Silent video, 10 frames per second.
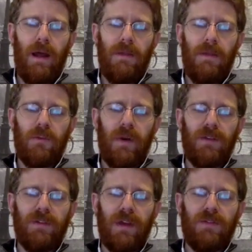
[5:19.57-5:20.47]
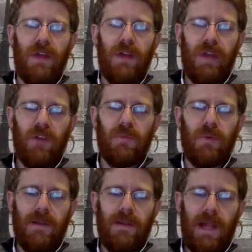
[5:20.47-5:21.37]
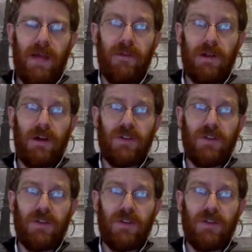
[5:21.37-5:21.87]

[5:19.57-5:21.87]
this process as an expert in the life of Claude